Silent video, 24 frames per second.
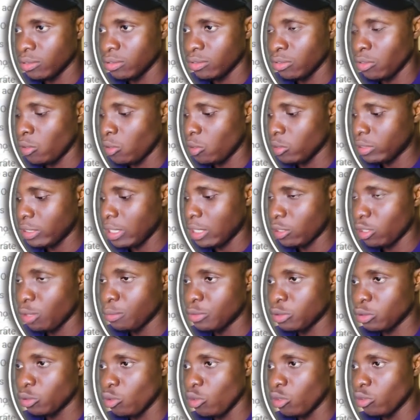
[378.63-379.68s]
or you can come
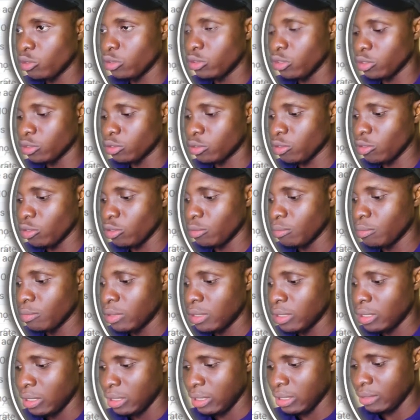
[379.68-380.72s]
to google.com
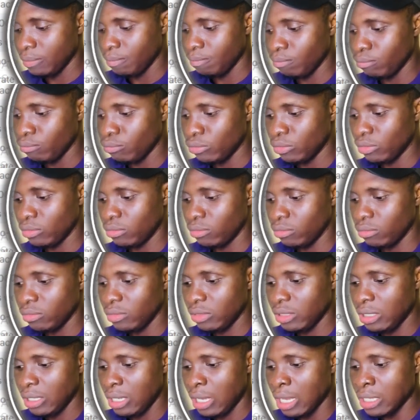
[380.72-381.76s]

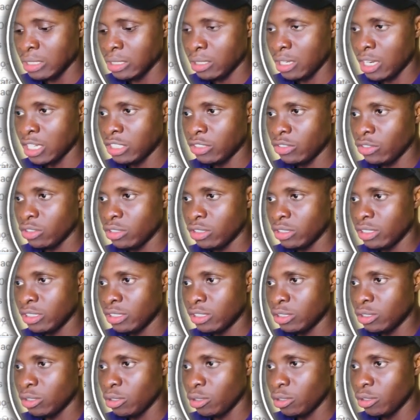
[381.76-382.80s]
and search for
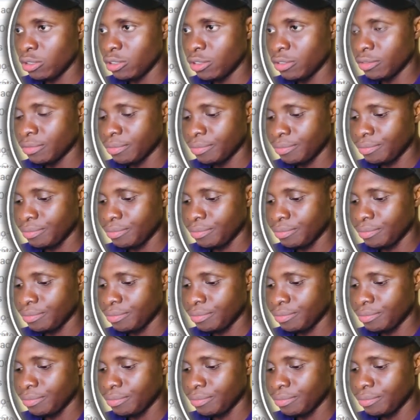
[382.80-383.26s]
TikTok